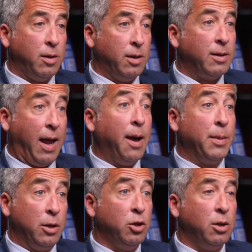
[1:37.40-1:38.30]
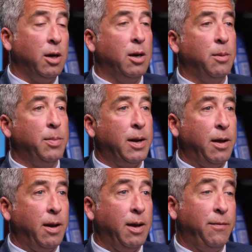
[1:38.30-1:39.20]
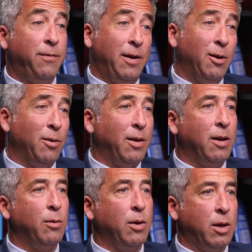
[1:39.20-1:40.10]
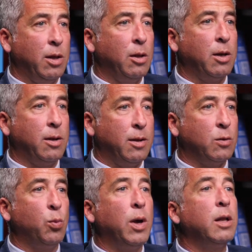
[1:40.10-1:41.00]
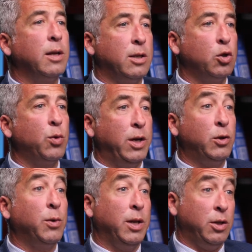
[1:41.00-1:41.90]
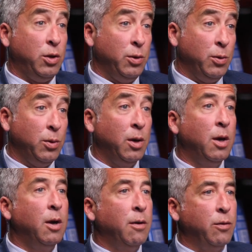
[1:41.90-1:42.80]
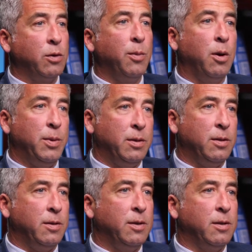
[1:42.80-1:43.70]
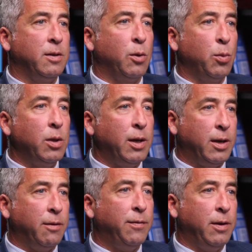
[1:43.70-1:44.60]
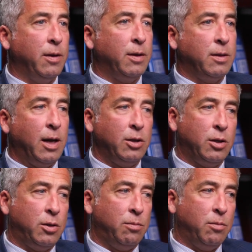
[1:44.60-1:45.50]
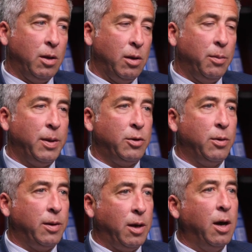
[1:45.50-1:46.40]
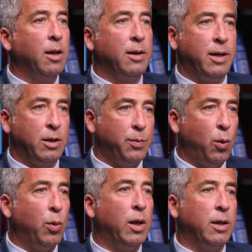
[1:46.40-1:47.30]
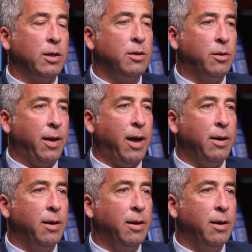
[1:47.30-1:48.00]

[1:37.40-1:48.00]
and the damage. But I fear that we're going to look at this well into 2022 for small businesses, and they're really going to feel this, not just a little bit during the holidays, but well into that.